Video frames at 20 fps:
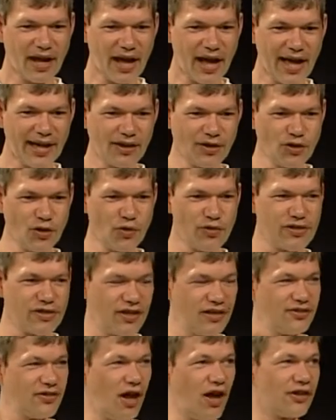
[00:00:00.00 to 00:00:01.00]
I could go
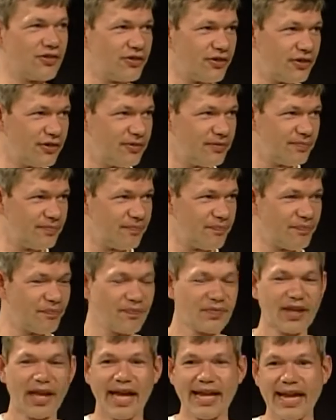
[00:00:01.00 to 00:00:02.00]
see a doctor
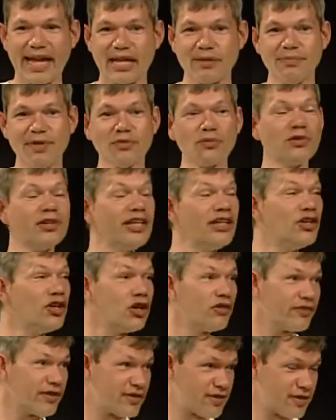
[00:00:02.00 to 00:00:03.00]
and I could be really nervous